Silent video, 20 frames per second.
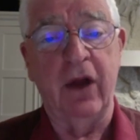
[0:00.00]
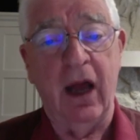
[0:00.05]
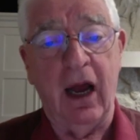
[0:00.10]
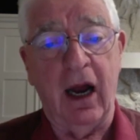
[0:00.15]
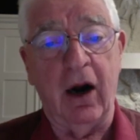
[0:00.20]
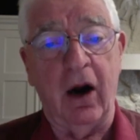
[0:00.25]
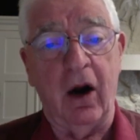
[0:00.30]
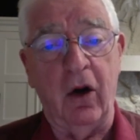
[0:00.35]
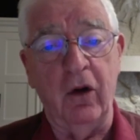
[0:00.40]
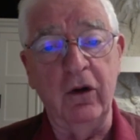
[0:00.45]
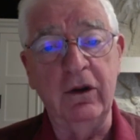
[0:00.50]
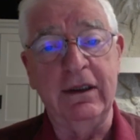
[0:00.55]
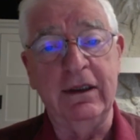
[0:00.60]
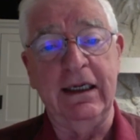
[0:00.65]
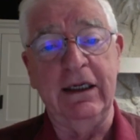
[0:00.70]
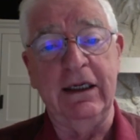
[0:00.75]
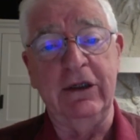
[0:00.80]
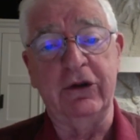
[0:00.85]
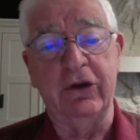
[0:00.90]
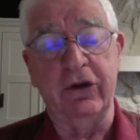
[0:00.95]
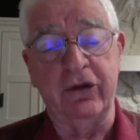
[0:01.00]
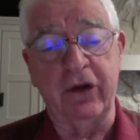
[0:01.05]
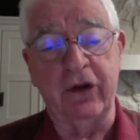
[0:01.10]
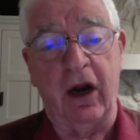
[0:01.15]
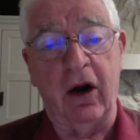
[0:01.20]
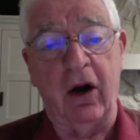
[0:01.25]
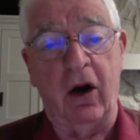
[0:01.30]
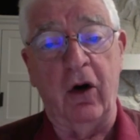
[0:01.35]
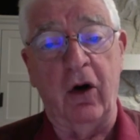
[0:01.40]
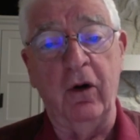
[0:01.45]
our own teachers,
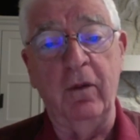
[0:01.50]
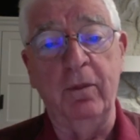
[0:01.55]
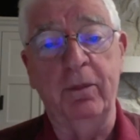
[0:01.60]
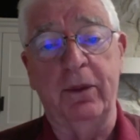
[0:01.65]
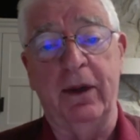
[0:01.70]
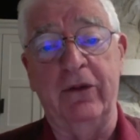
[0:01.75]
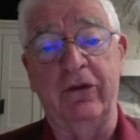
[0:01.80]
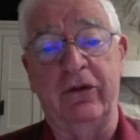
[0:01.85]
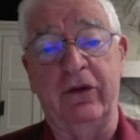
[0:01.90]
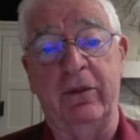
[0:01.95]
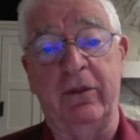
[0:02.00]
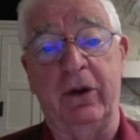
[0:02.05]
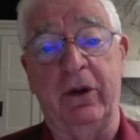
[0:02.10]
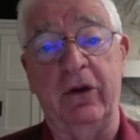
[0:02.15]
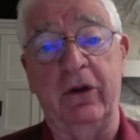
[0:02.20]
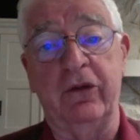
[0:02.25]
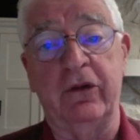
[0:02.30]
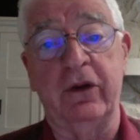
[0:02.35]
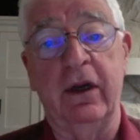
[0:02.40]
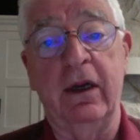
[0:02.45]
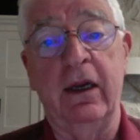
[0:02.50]
our own principals,